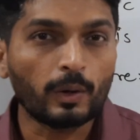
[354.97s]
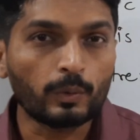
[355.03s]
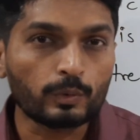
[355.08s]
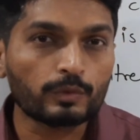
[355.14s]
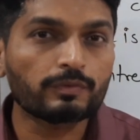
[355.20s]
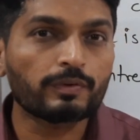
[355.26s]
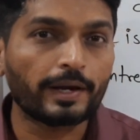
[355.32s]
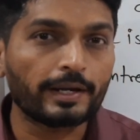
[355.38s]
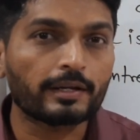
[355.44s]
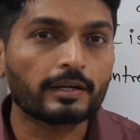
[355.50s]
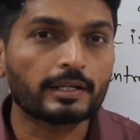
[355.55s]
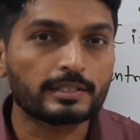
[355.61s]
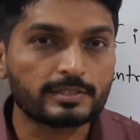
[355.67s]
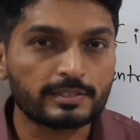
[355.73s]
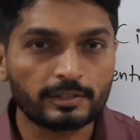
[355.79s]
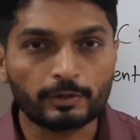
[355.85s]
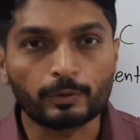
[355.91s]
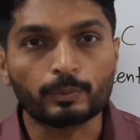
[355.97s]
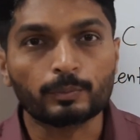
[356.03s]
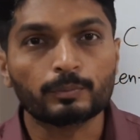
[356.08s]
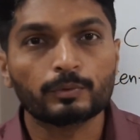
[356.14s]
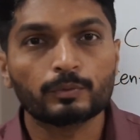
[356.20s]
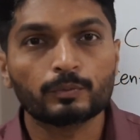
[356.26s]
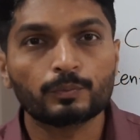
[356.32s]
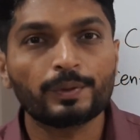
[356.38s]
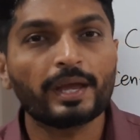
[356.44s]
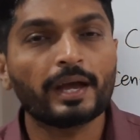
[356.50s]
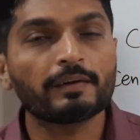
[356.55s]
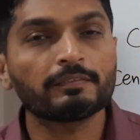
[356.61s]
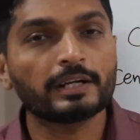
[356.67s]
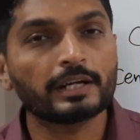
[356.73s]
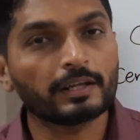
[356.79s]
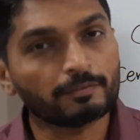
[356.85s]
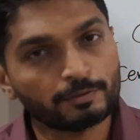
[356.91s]
how to find residue? We
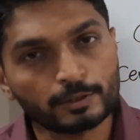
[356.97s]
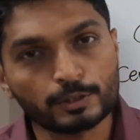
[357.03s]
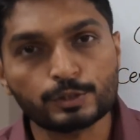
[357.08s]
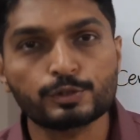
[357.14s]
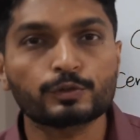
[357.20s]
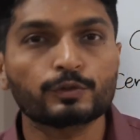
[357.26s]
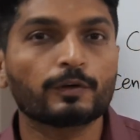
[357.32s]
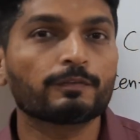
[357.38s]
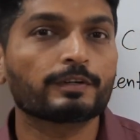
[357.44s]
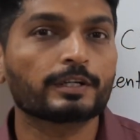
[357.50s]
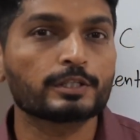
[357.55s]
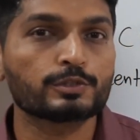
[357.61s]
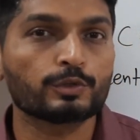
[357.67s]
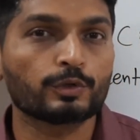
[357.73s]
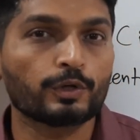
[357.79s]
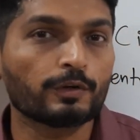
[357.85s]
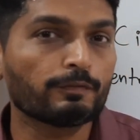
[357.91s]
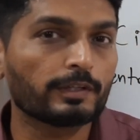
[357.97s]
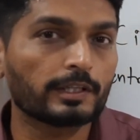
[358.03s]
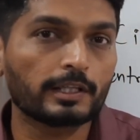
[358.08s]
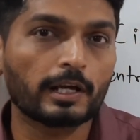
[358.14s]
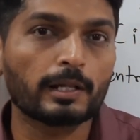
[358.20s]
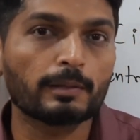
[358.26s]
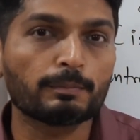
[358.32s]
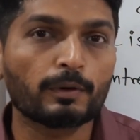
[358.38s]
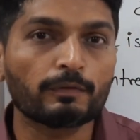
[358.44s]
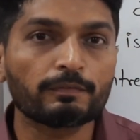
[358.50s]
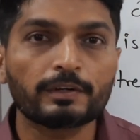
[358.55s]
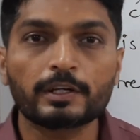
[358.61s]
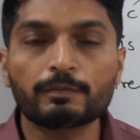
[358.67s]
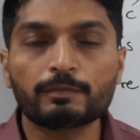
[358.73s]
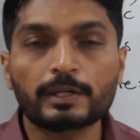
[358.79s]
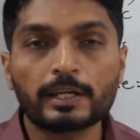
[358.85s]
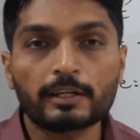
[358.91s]
have a definition of residue. With the help of
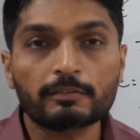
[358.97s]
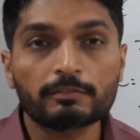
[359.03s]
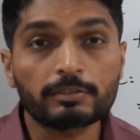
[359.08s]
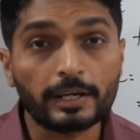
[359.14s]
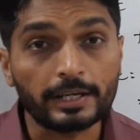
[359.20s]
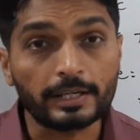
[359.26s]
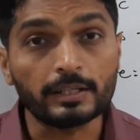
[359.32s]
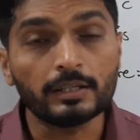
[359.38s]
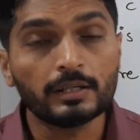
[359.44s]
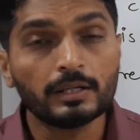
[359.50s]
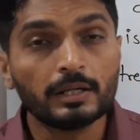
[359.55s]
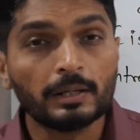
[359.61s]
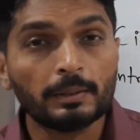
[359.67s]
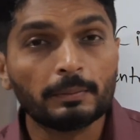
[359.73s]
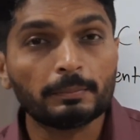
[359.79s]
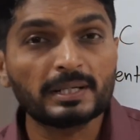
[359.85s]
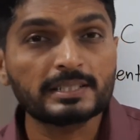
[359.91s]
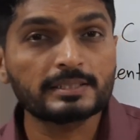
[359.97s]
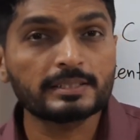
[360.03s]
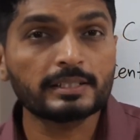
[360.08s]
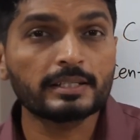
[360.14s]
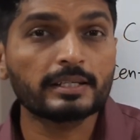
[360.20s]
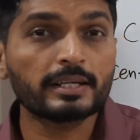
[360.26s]
it, we can find. But see,